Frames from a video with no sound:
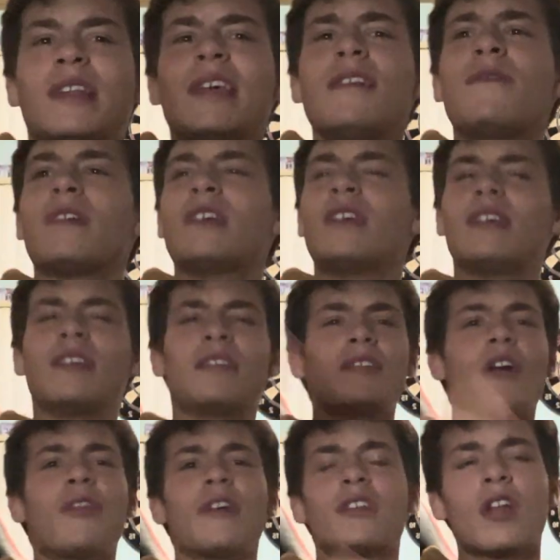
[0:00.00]
Live.
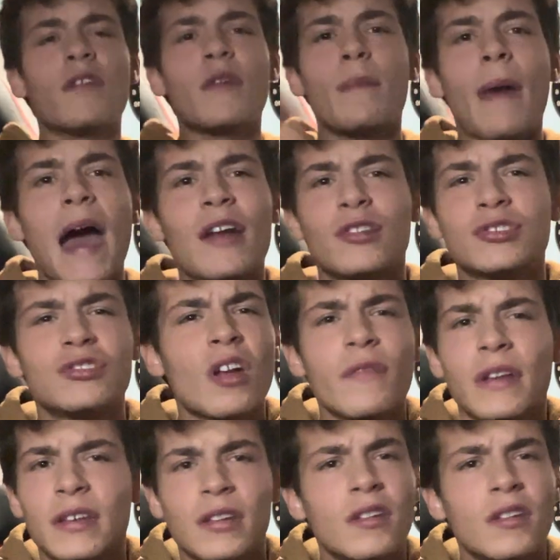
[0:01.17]
None of it matters. None of it.